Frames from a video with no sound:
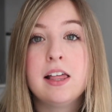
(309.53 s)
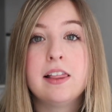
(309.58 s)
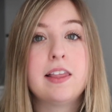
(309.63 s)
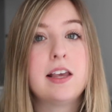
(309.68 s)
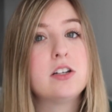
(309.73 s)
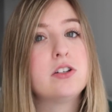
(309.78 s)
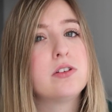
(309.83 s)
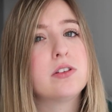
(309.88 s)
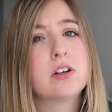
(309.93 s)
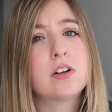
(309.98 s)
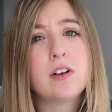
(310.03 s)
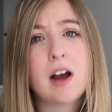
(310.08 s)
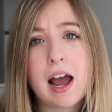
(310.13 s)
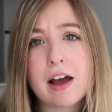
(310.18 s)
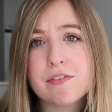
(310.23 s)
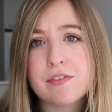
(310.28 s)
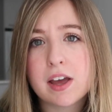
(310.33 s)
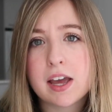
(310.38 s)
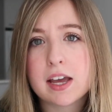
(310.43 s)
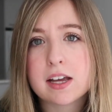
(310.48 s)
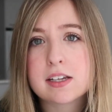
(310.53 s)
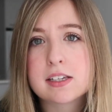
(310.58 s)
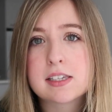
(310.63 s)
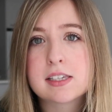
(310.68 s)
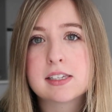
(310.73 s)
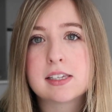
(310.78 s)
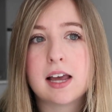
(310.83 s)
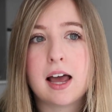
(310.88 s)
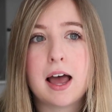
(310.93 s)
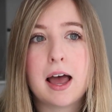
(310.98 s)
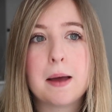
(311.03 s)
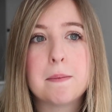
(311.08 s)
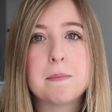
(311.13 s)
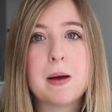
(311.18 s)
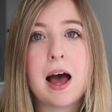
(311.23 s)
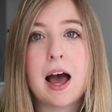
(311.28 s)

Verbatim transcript: they do the graphics, um,